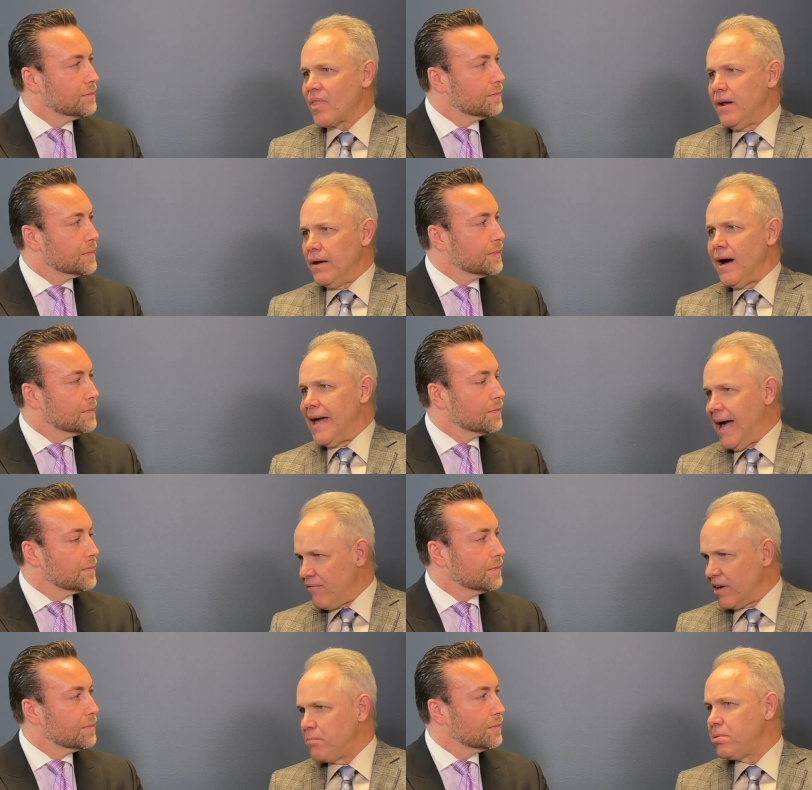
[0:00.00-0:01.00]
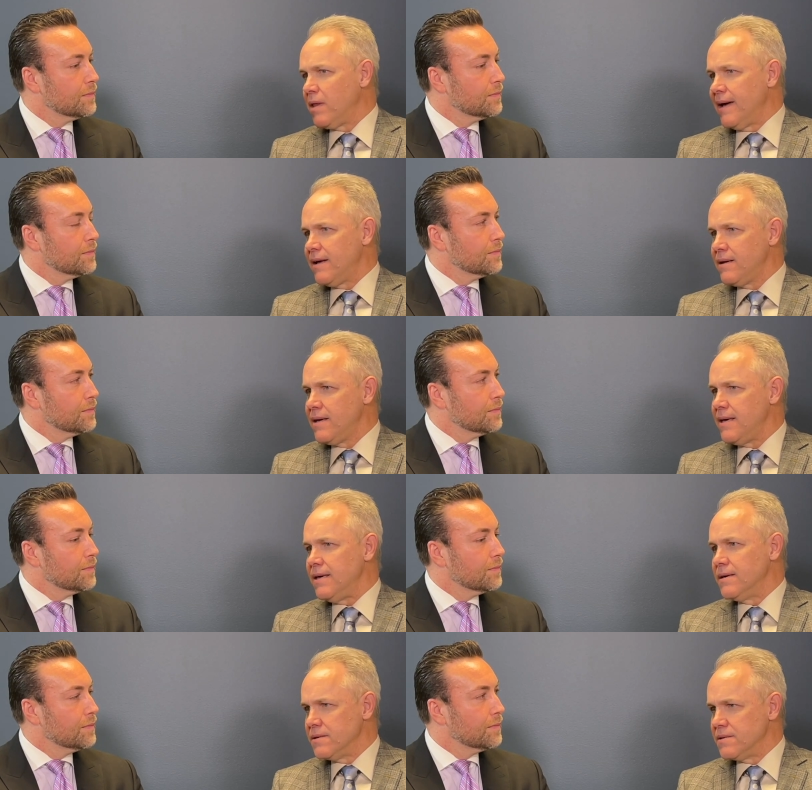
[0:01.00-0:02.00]
Speaker 1: not having a plan
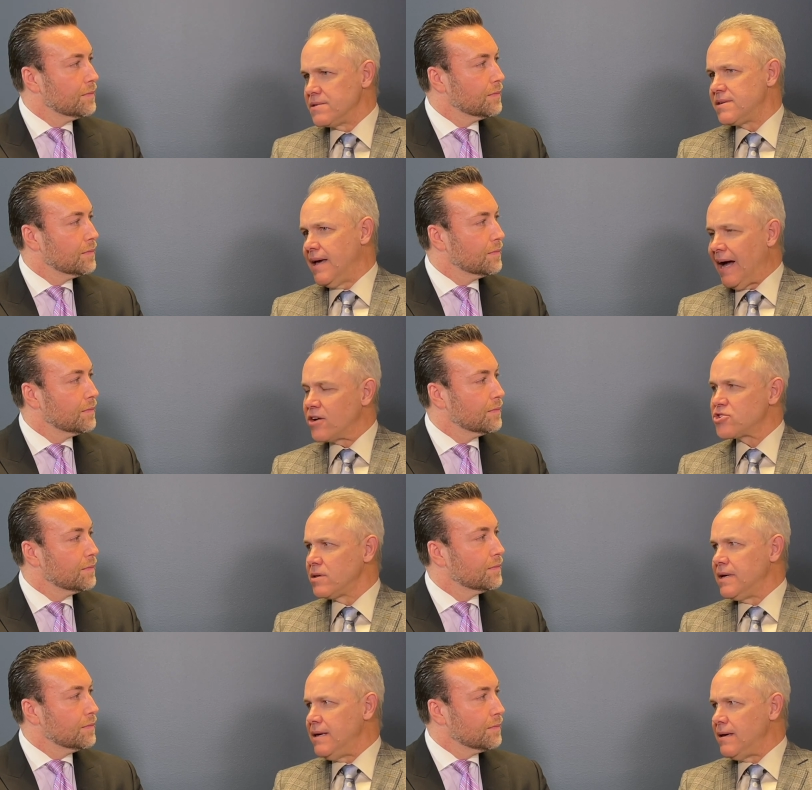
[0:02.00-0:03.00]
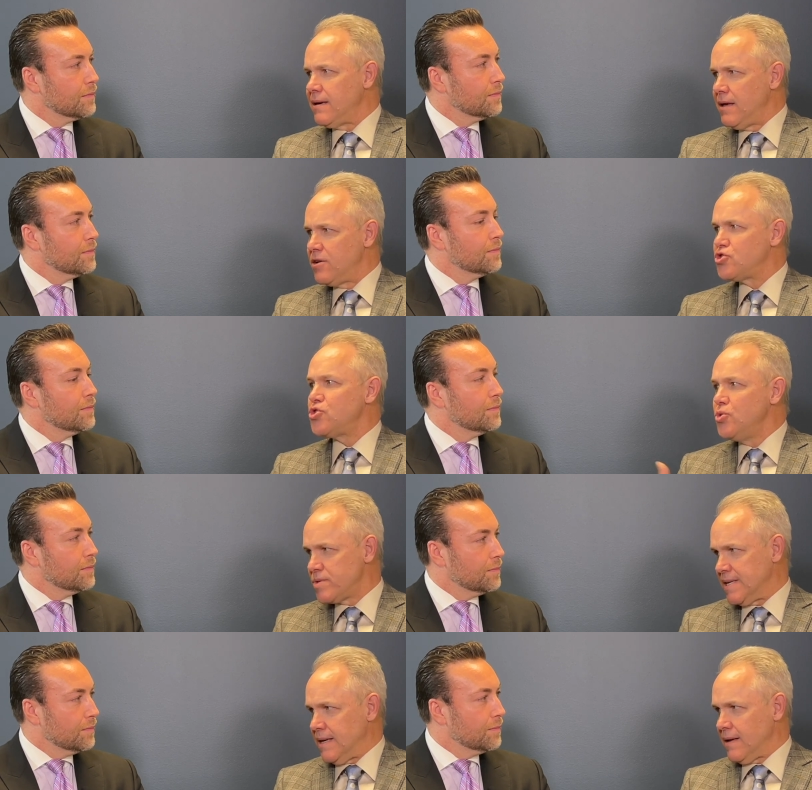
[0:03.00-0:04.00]
is actually
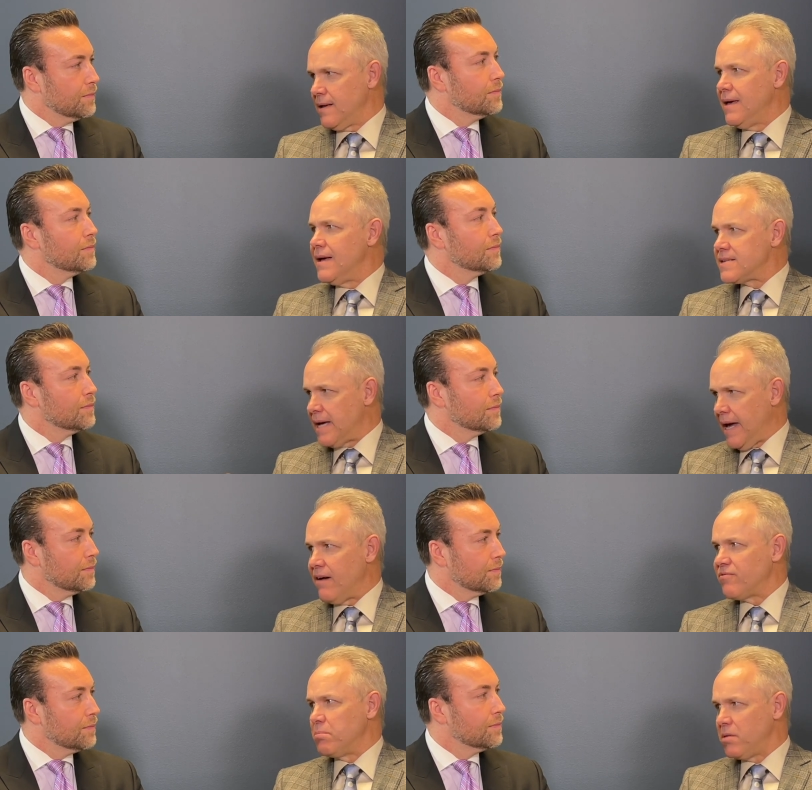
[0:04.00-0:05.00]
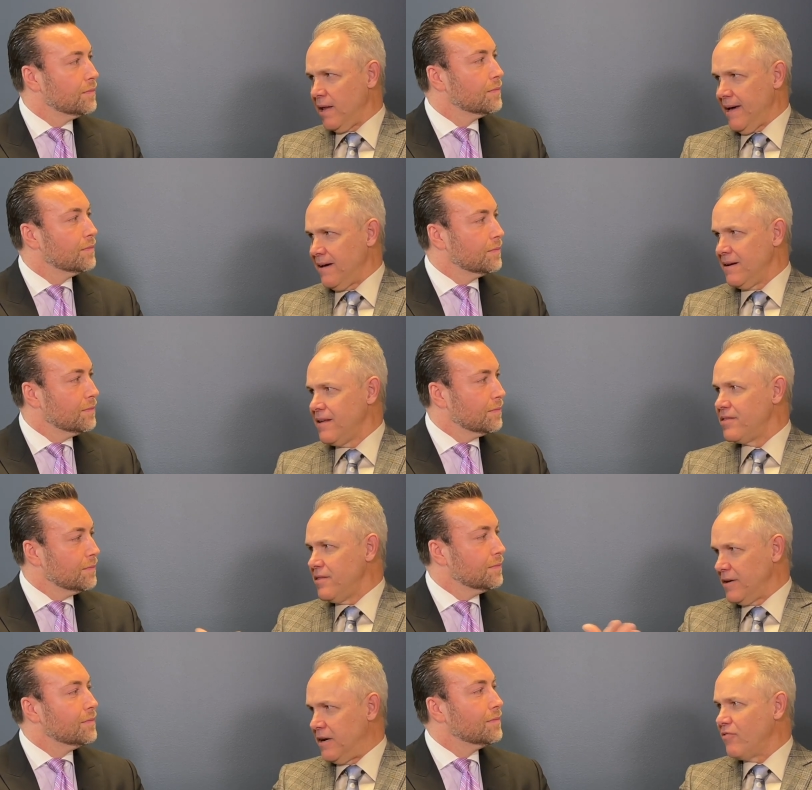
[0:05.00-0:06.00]
choosing to have the plan that
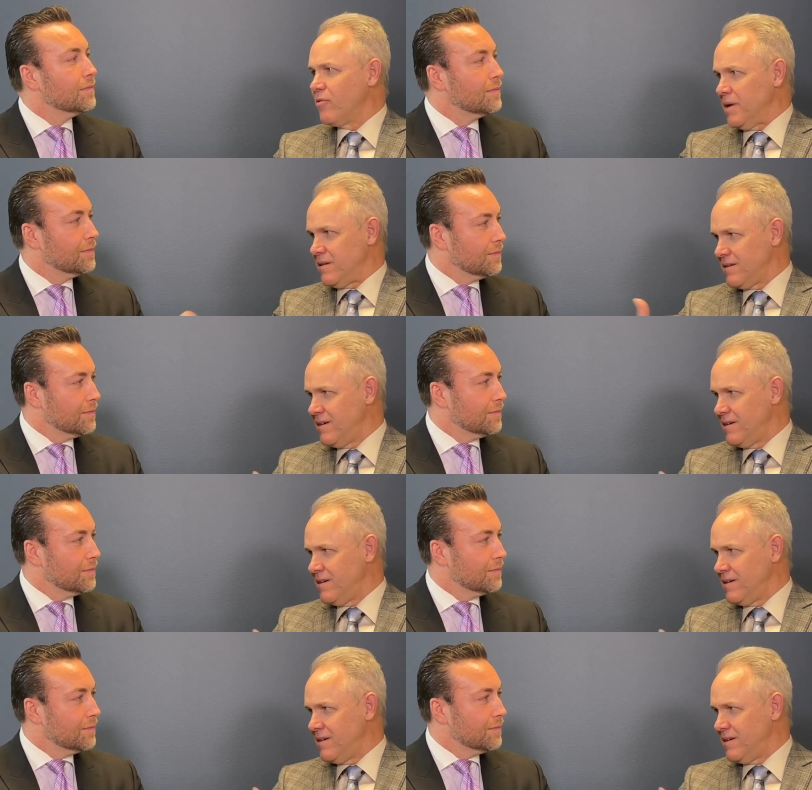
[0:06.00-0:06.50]
the government